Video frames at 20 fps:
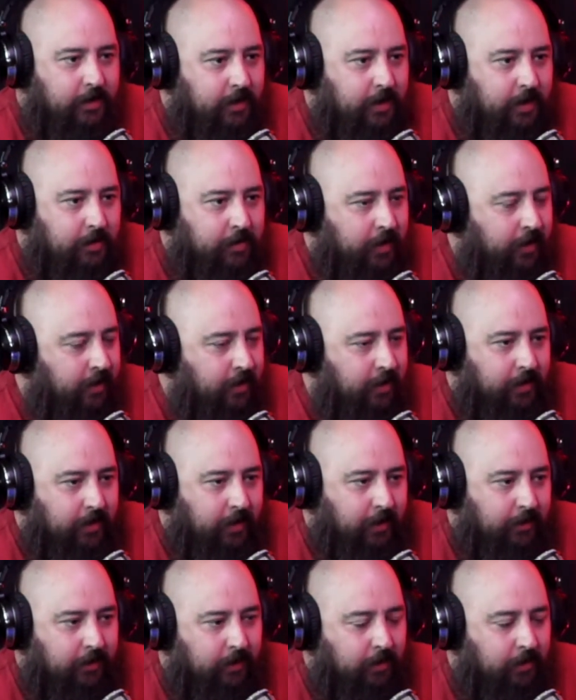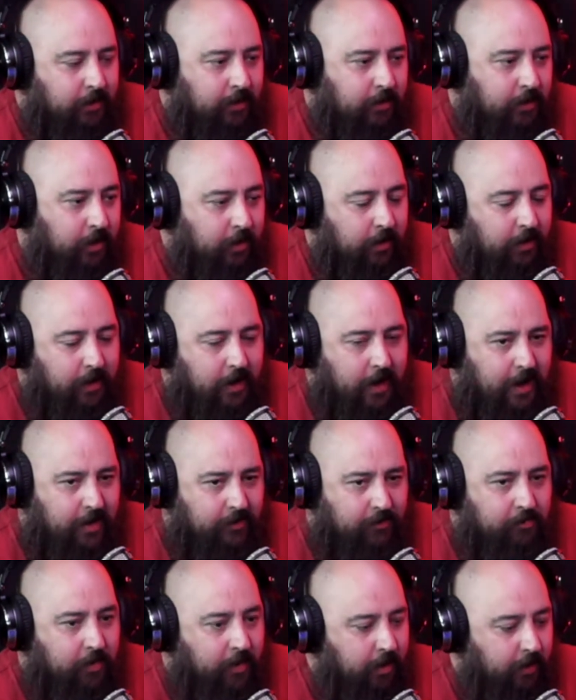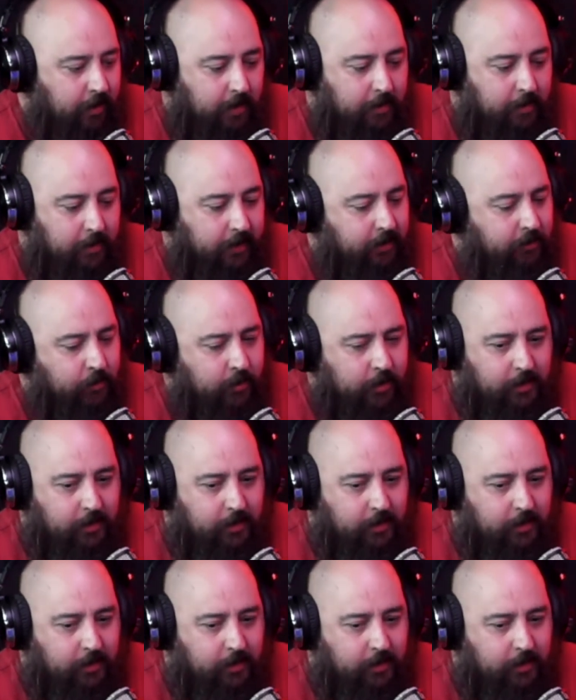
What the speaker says: And by the third and a half month, I'm like,